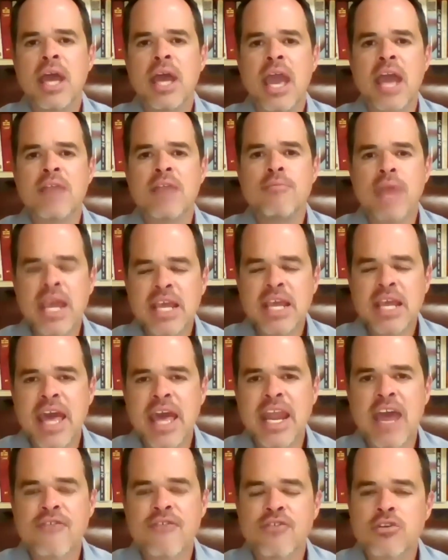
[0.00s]
and make
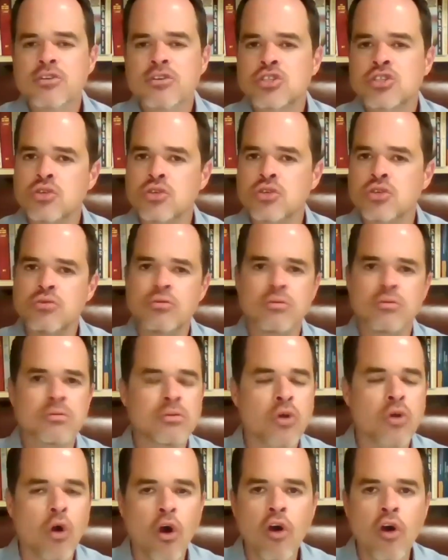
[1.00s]
that effort to
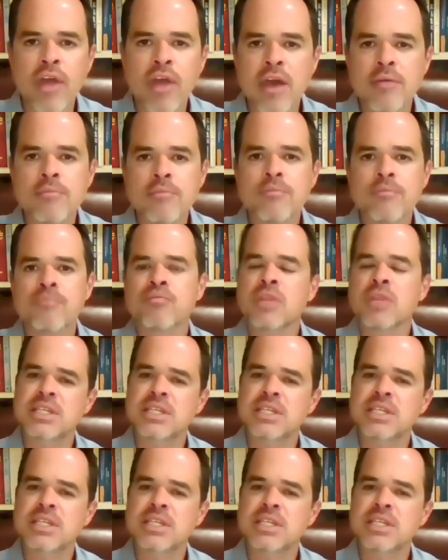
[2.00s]
call them,